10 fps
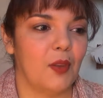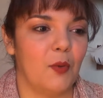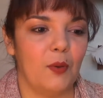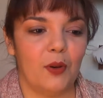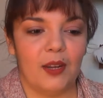
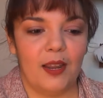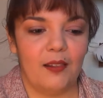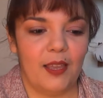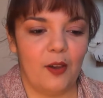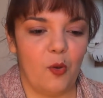we were kind
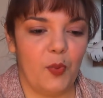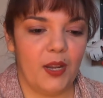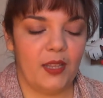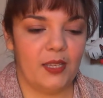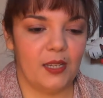of like
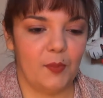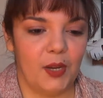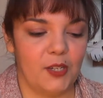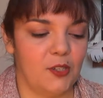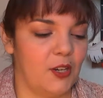opening these up
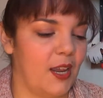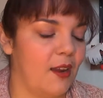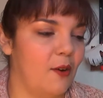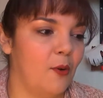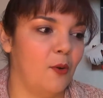
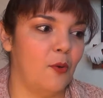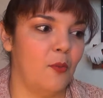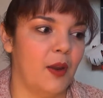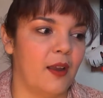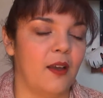yesterday. Oh
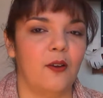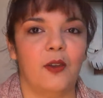my god.